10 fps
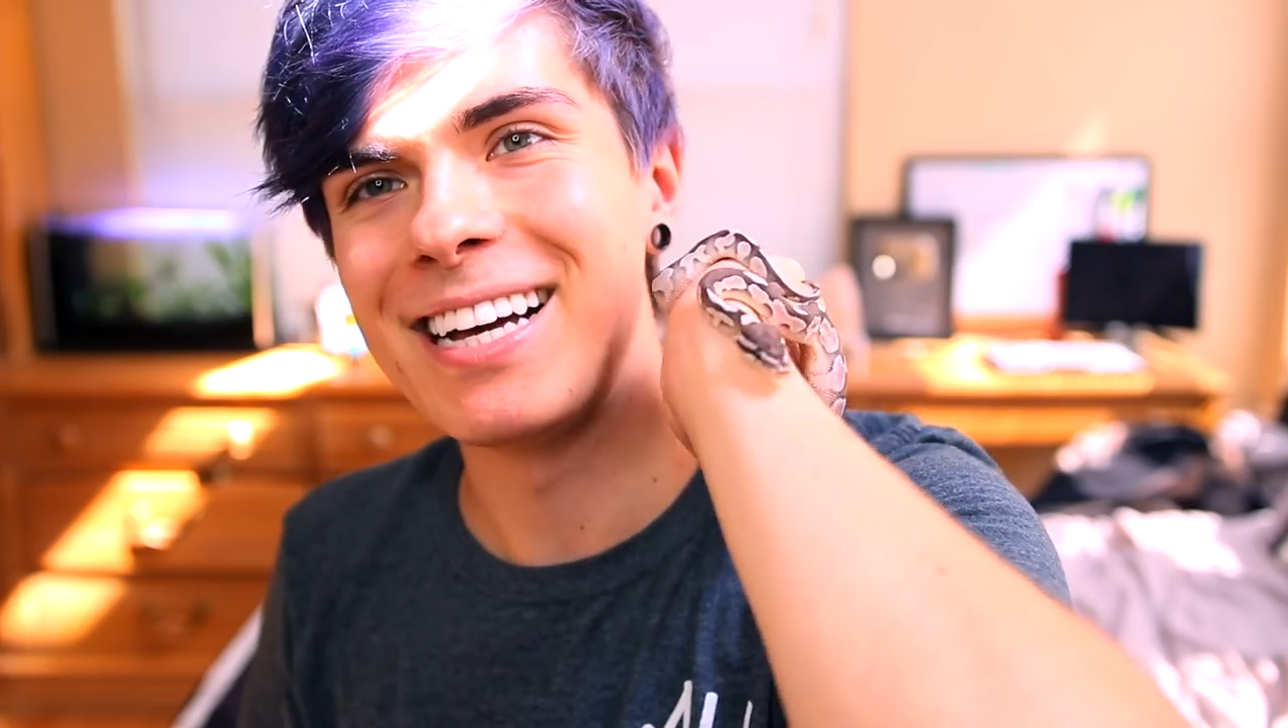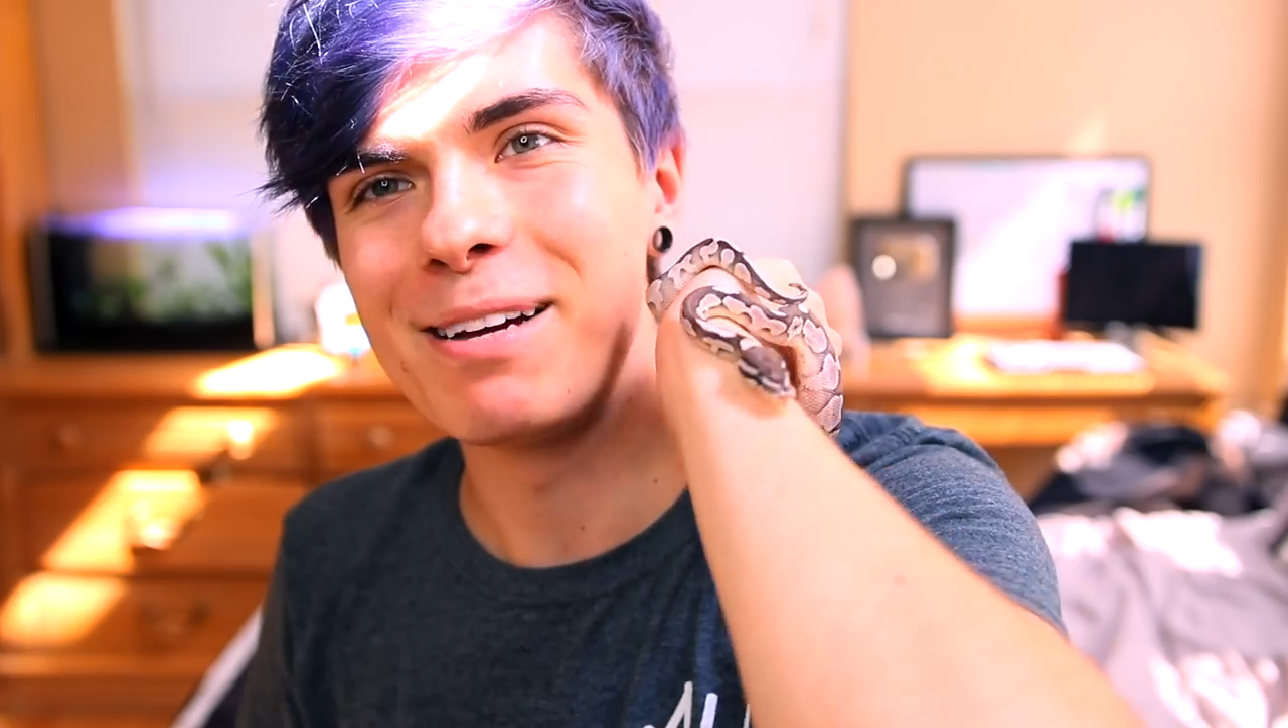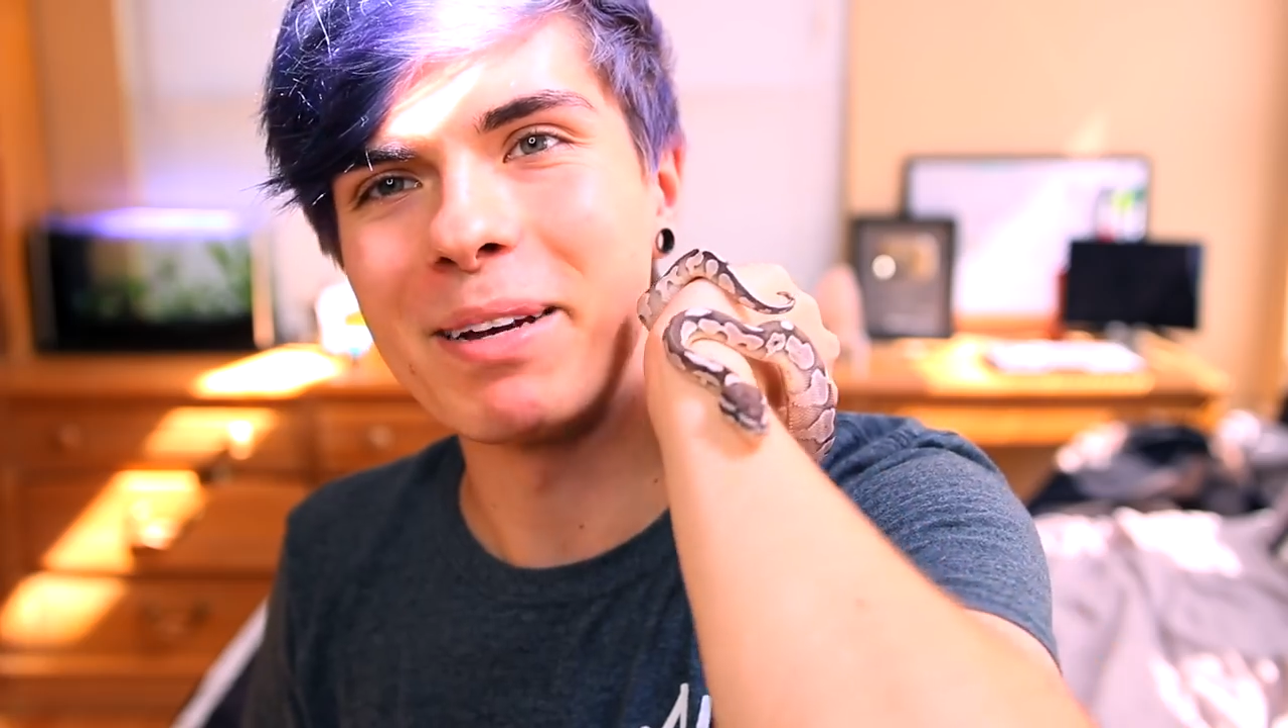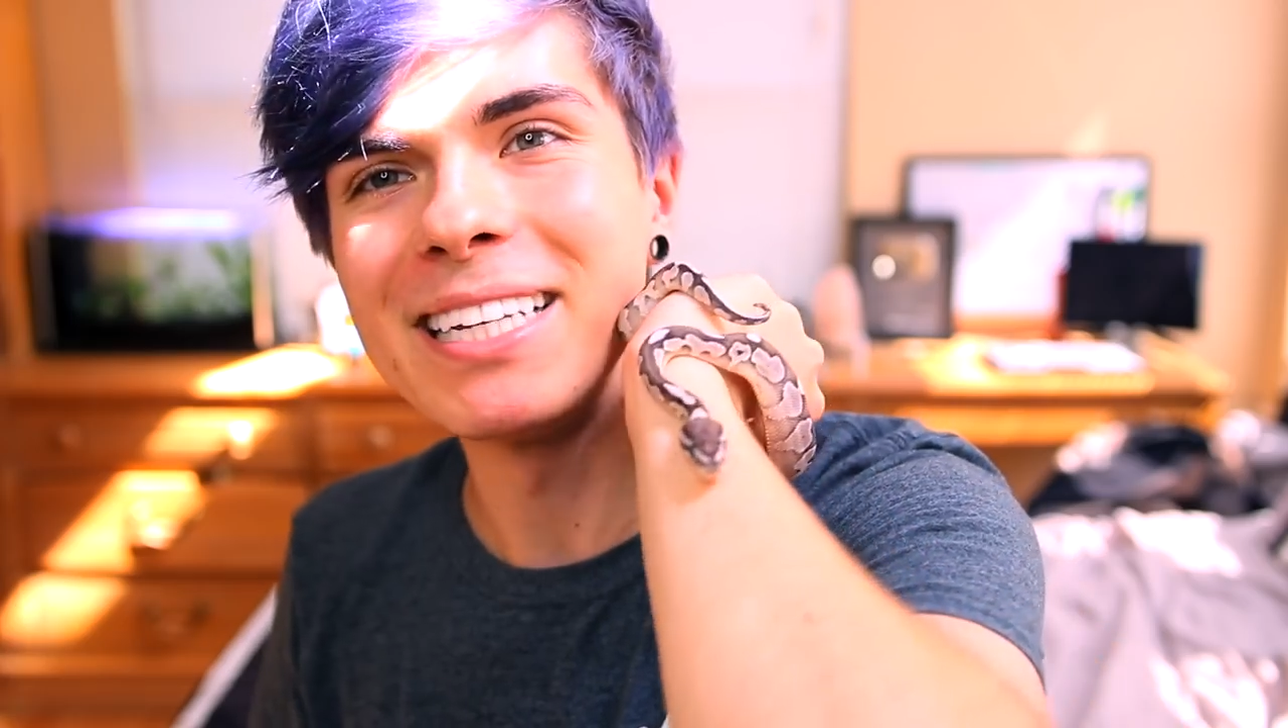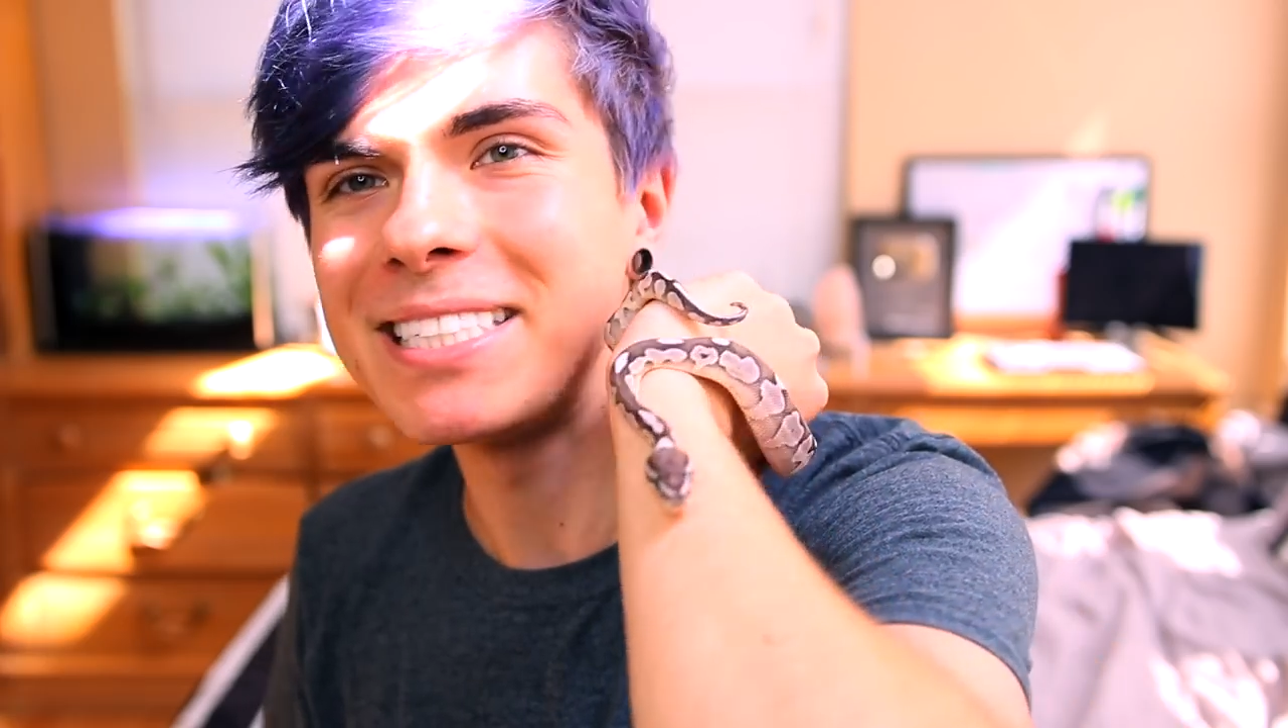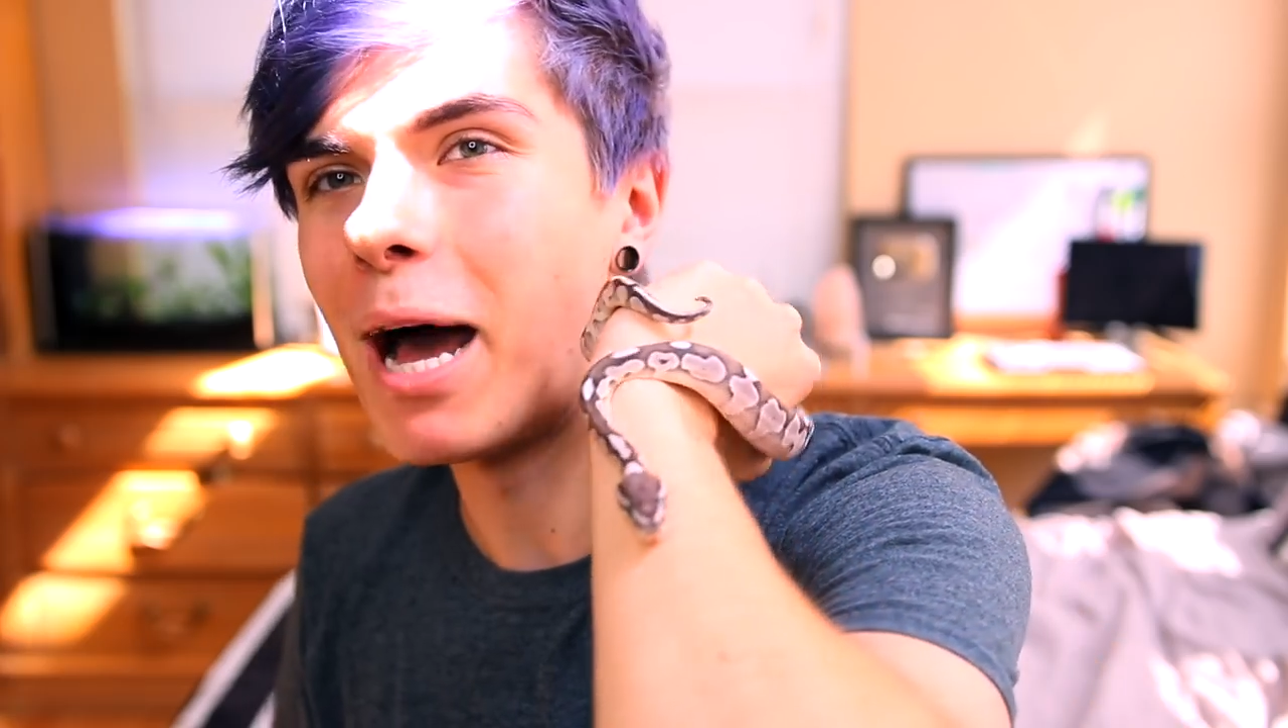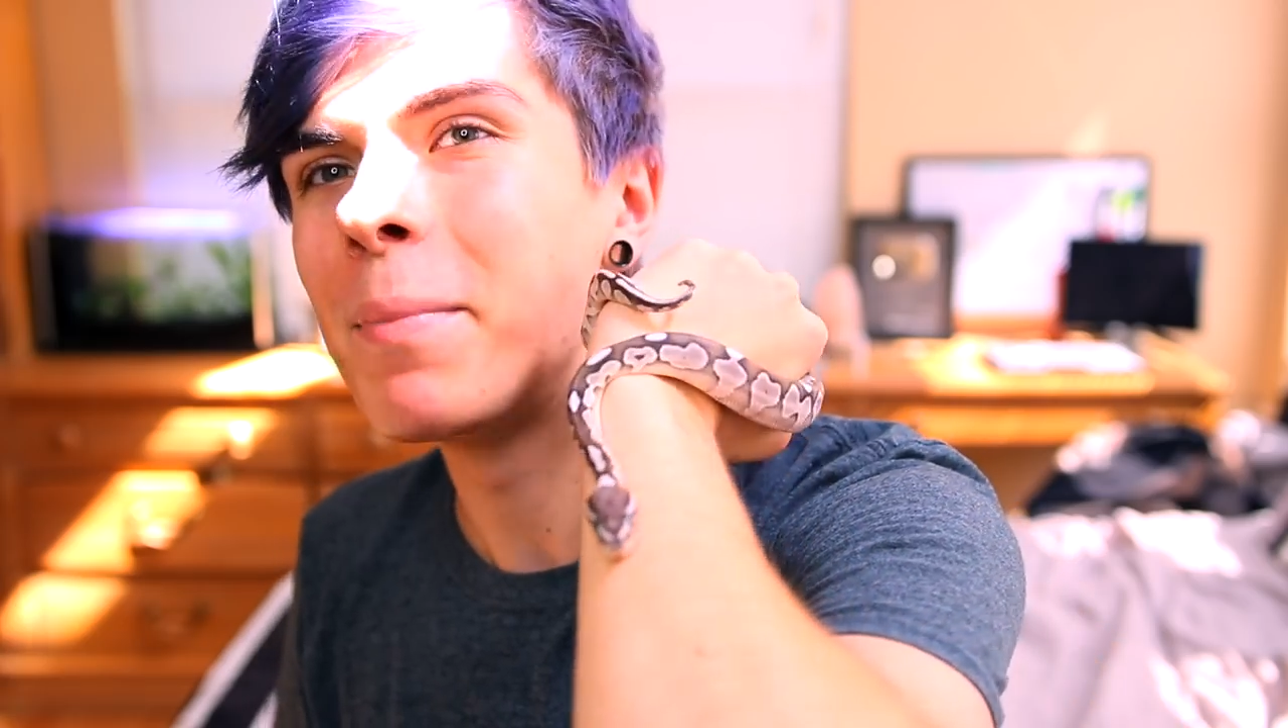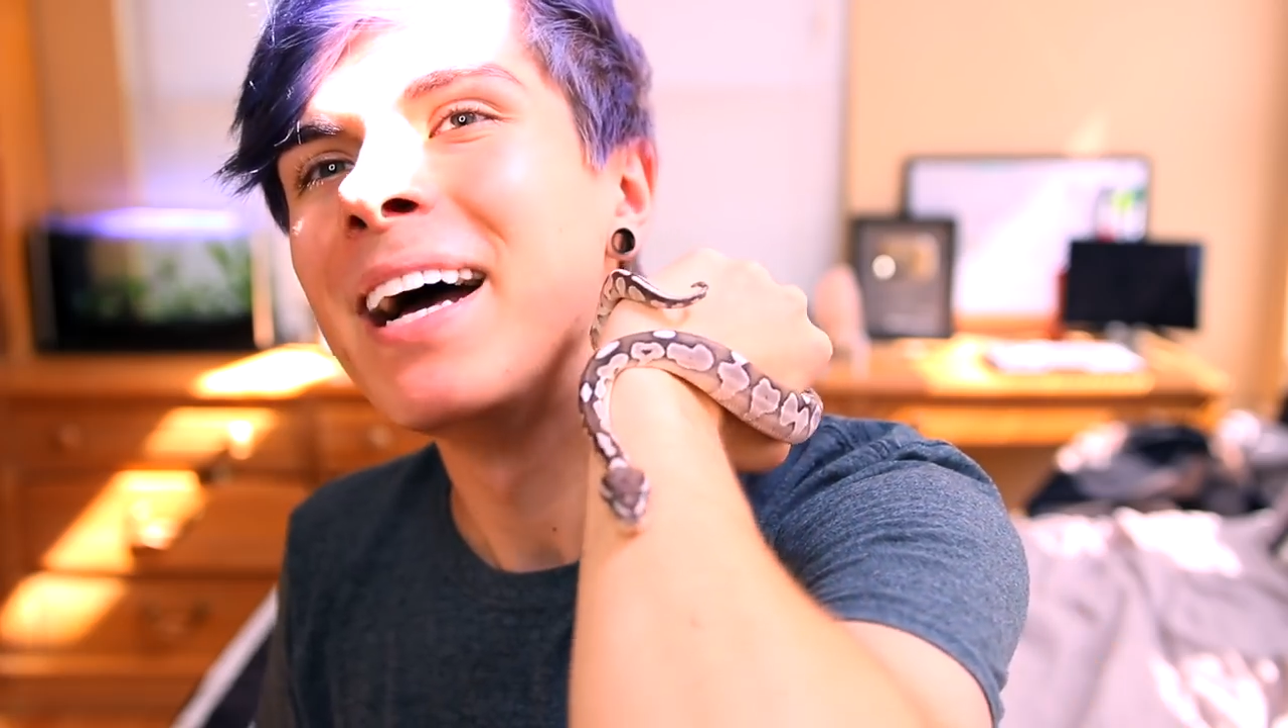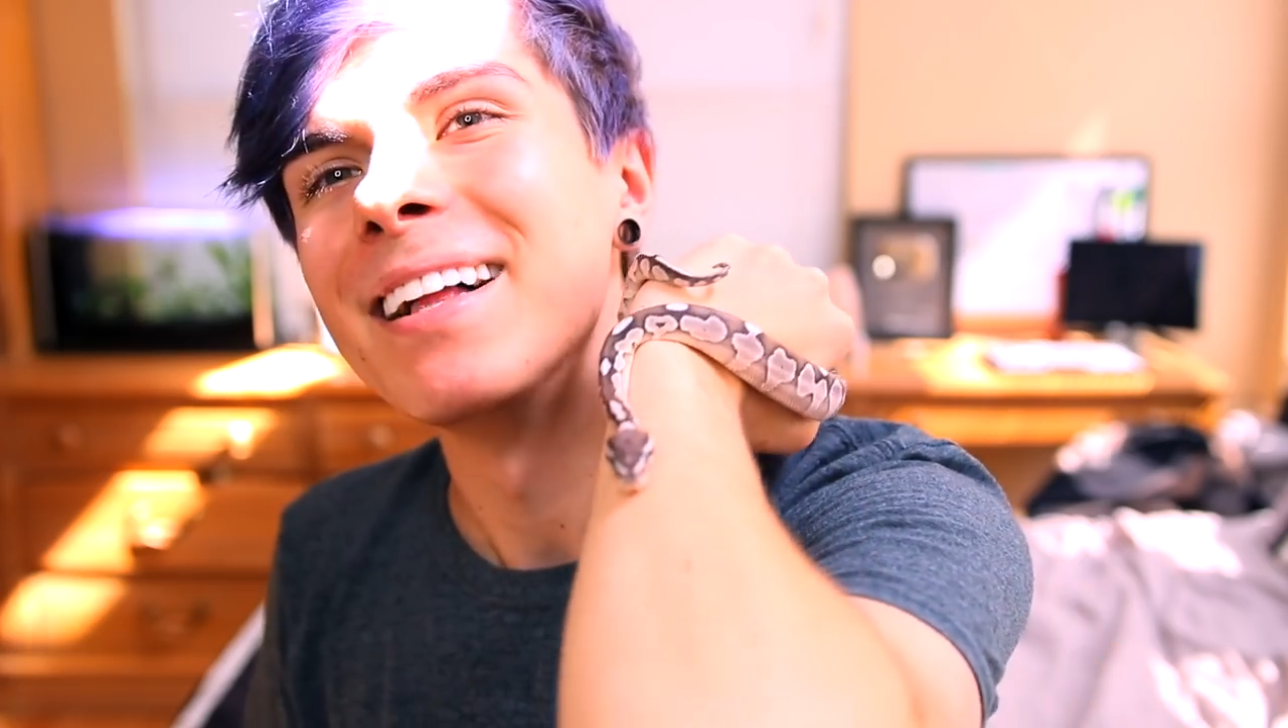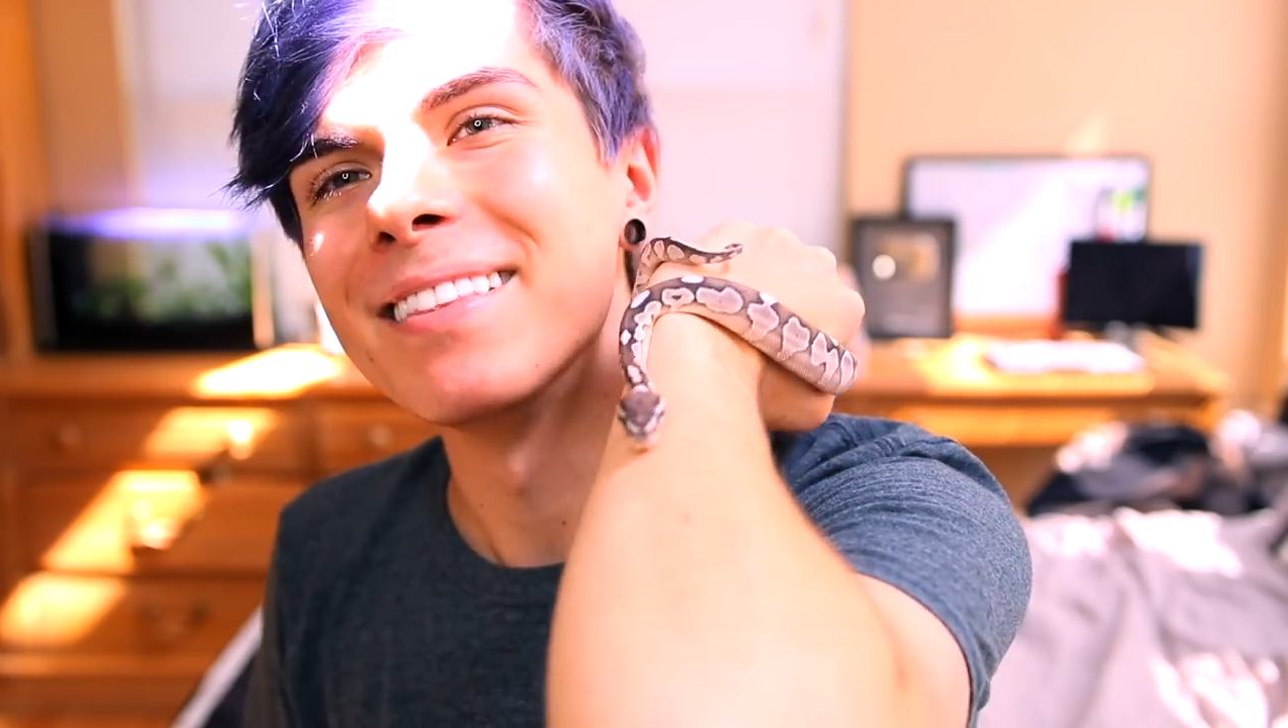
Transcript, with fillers: I'm gonna stop.